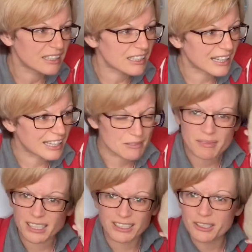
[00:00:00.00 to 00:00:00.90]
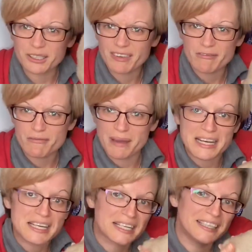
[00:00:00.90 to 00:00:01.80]
a load of
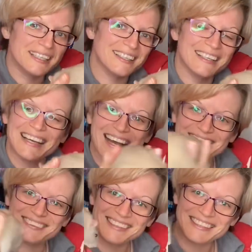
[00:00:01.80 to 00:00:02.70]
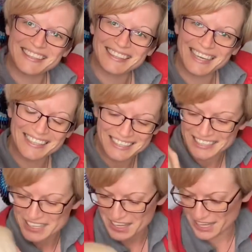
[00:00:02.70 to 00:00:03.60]
information held on the DNA
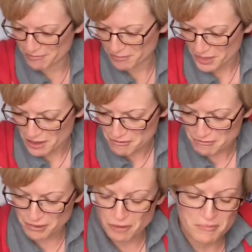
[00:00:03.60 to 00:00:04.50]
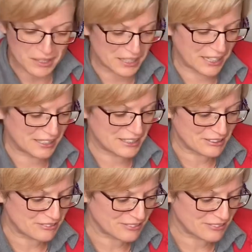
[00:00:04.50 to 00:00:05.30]
from the kind of